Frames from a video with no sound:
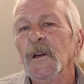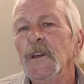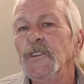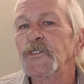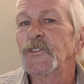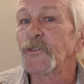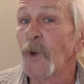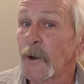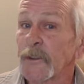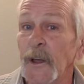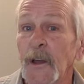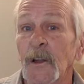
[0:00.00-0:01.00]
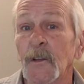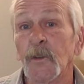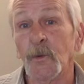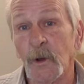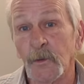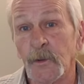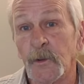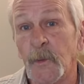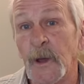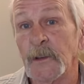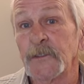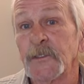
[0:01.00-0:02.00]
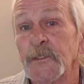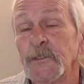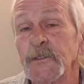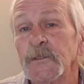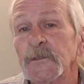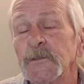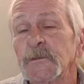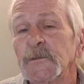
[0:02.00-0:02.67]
he's struck down on the road to Damascus.